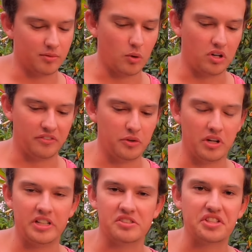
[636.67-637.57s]
Or if you
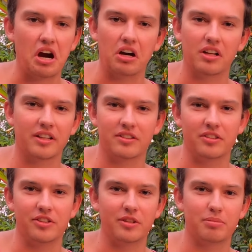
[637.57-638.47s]
want to use garlic too,
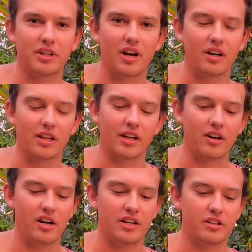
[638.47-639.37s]
you could put garlic
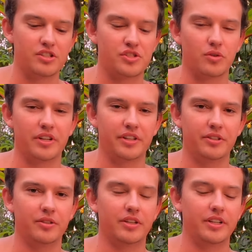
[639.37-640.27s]
on it, or
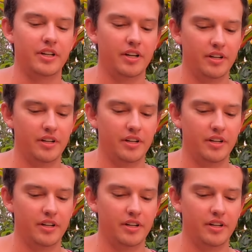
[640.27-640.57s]
shoyu,